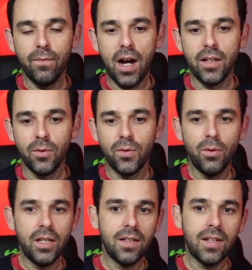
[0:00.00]
value. So
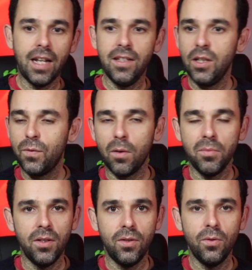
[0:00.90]
you get ideas from
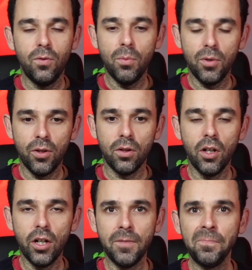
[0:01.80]
these YouTubers, you
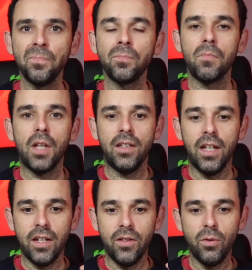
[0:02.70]
learn, and
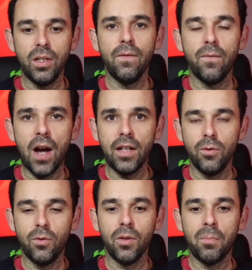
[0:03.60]
then you give value
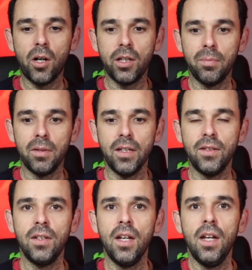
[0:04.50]
to the
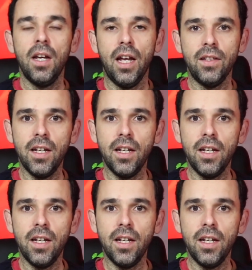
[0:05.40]
marketplace. And